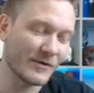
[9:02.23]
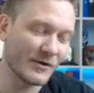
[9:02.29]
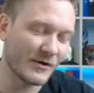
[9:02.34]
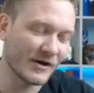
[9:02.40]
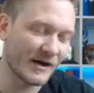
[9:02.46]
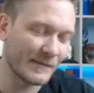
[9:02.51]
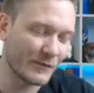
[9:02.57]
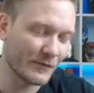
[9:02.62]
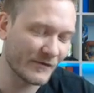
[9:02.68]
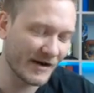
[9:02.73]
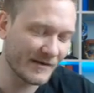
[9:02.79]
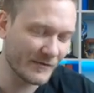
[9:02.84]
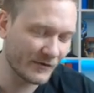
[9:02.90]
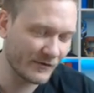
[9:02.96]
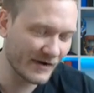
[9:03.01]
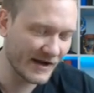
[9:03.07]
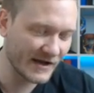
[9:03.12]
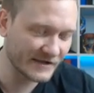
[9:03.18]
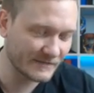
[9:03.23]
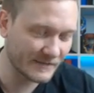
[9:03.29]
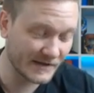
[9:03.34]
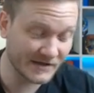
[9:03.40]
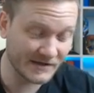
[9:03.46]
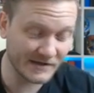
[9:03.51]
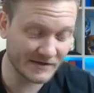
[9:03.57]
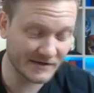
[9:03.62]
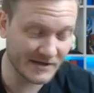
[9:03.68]
We got a couple Rainbow Rares, but
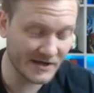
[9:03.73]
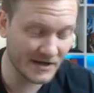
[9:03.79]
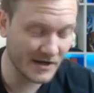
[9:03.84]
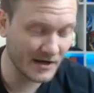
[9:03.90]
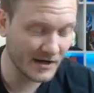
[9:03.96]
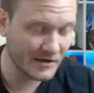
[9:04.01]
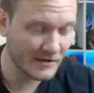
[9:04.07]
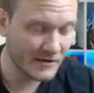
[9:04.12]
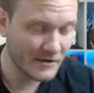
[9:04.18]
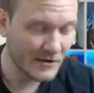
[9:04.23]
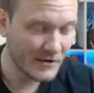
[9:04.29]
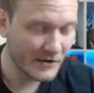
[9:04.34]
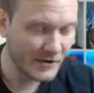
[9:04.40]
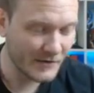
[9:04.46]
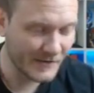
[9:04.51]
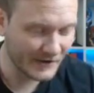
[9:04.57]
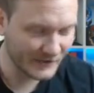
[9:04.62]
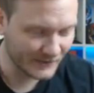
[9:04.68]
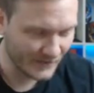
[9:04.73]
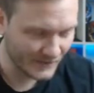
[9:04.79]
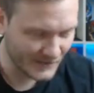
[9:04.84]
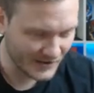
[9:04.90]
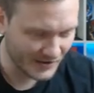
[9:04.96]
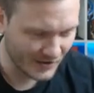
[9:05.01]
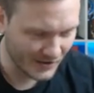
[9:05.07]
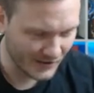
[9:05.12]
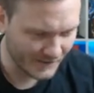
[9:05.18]
this is the best one
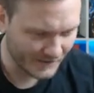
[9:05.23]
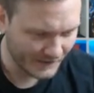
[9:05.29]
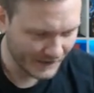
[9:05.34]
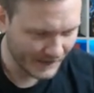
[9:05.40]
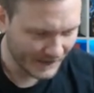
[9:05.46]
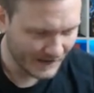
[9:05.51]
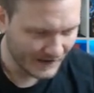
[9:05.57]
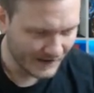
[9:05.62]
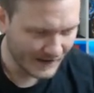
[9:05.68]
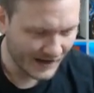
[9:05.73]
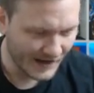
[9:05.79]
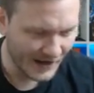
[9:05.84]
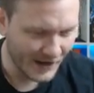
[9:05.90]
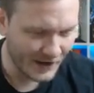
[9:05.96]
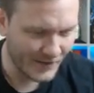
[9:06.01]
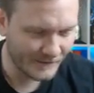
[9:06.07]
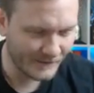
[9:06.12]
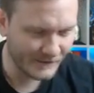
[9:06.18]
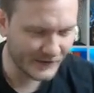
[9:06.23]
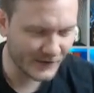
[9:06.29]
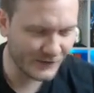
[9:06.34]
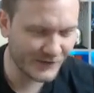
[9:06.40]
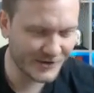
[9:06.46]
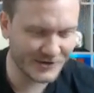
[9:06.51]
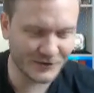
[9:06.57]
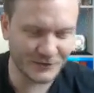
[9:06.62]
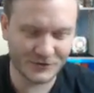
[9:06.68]
we got. The
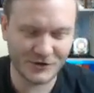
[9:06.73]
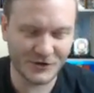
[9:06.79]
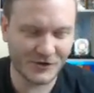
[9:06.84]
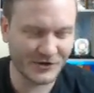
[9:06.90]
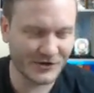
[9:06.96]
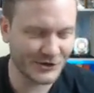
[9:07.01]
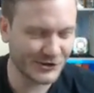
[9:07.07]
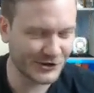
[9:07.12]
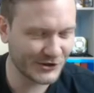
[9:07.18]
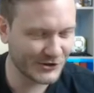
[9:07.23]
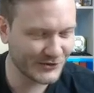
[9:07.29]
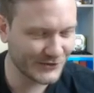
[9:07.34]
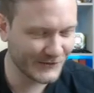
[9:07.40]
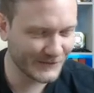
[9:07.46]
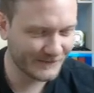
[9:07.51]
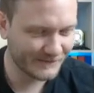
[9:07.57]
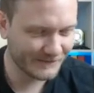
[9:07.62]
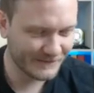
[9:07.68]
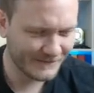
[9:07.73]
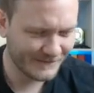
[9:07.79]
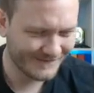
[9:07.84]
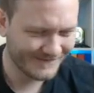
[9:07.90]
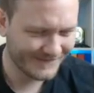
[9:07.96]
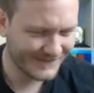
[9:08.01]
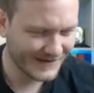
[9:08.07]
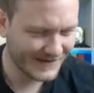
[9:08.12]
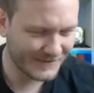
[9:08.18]
original Chonkachu,
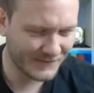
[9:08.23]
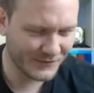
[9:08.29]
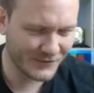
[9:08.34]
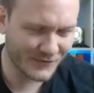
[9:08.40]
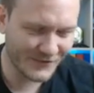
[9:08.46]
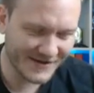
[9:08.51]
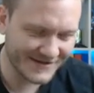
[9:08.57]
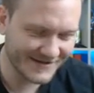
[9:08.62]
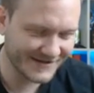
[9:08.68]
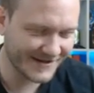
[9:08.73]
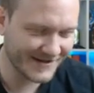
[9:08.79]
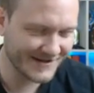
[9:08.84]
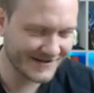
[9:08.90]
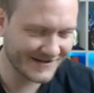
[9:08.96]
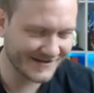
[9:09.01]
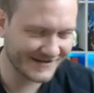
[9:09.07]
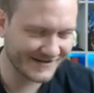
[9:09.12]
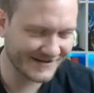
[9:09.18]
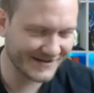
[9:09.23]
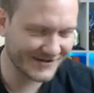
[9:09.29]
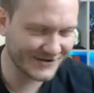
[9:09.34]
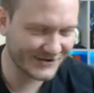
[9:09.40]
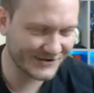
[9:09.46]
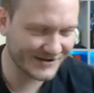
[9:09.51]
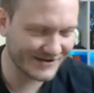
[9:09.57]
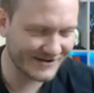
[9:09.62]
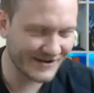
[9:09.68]
pristine
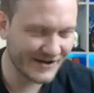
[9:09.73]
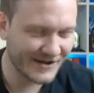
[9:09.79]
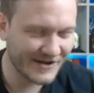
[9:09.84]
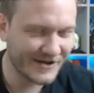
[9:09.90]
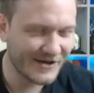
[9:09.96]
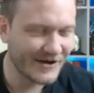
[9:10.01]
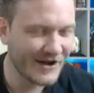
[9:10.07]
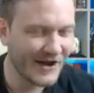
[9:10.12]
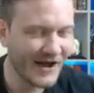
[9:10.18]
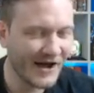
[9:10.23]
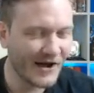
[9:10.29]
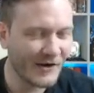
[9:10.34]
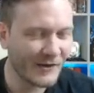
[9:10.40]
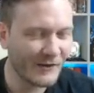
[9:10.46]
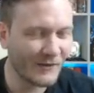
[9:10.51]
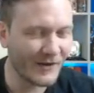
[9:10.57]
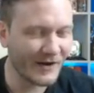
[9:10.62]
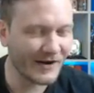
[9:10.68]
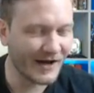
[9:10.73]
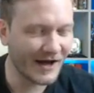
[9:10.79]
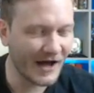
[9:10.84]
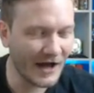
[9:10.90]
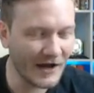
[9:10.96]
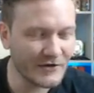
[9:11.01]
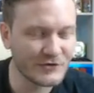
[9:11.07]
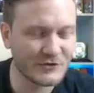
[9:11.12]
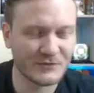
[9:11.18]
condition,
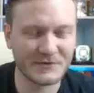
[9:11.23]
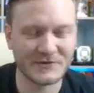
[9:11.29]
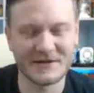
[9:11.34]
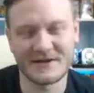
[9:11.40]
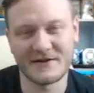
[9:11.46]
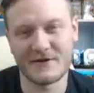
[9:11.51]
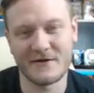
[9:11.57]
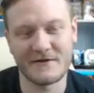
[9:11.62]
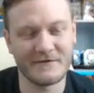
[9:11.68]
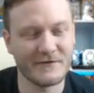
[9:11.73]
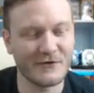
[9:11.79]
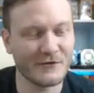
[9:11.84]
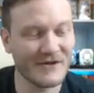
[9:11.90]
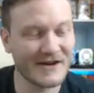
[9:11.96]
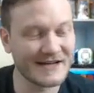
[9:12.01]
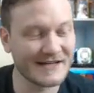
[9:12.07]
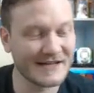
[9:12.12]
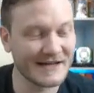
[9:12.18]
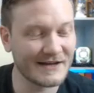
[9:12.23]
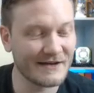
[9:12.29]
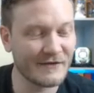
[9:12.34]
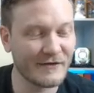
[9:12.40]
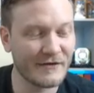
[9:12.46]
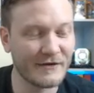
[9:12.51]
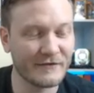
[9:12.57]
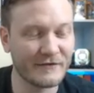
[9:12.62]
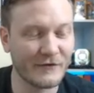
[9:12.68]
100% going for
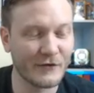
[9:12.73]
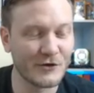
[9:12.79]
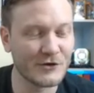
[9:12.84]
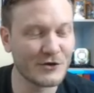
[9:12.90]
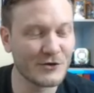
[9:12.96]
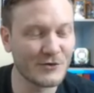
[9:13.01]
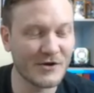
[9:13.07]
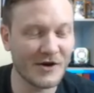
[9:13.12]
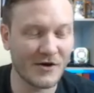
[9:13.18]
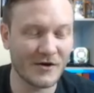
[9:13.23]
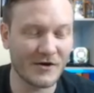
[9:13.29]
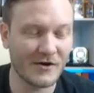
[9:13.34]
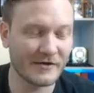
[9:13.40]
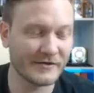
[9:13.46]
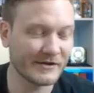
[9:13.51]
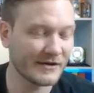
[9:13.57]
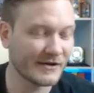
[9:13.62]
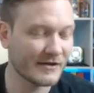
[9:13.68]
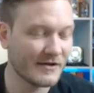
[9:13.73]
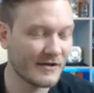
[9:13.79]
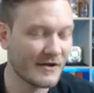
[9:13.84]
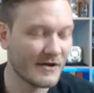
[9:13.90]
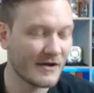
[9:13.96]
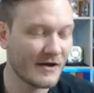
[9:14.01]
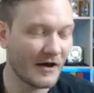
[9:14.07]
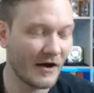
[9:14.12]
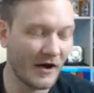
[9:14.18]
grading. For a new card,
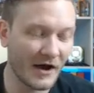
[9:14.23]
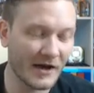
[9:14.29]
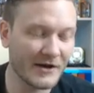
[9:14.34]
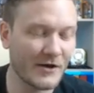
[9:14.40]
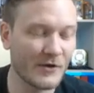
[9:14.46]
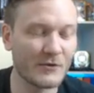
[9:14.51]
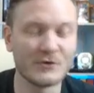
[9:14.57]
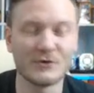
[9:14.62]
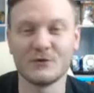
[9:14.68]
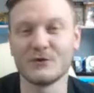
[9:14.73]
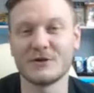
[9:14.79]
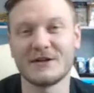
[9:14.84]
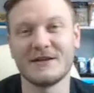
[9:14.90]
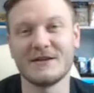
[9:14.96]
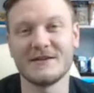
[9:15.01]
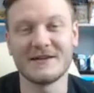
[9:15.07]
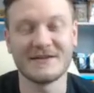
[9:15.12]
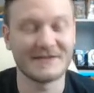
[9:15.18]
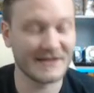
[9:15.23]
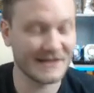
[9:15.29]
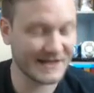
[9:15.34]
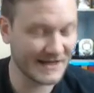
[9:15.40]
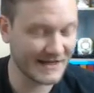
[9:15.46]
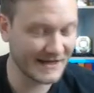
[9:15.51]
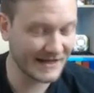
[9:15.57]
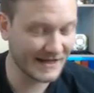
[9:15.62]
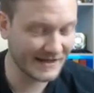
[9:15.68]
I know you're looking at this
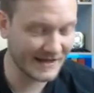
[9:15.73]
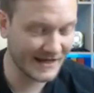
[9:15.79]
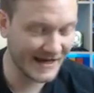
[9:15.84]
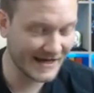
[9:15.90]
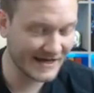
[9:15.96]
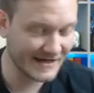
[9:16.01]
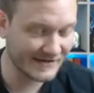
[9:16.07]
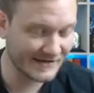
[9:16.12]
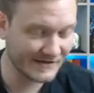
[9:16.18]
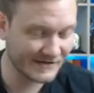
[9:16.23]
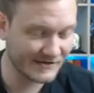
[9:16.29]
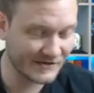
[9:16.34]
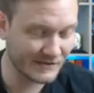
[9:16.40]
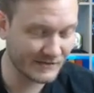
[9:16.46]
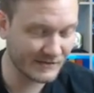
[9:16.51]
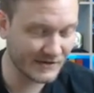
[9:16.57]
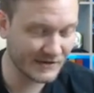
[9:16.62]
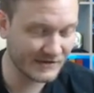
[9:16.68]
thinking that is some